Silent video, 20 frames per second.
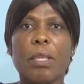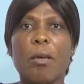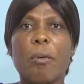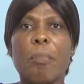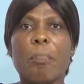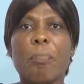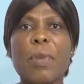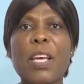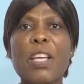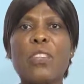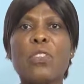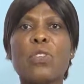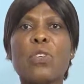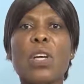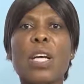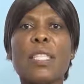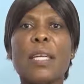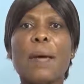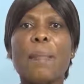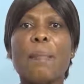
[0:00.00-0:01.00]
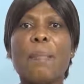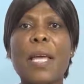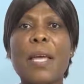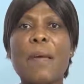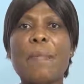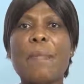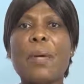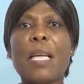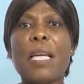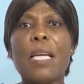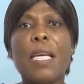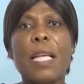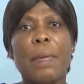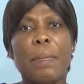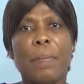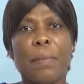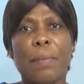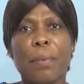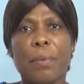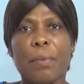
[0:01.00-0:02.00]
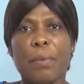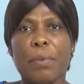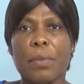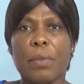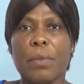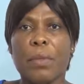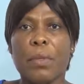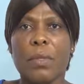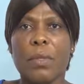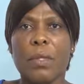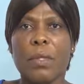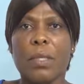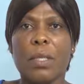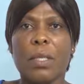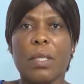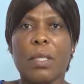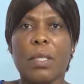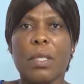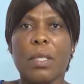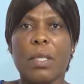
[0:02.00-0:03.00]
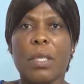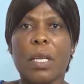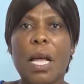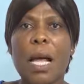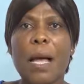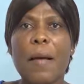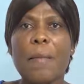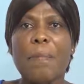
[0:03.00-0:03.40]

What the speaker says: Make sure the baby lips are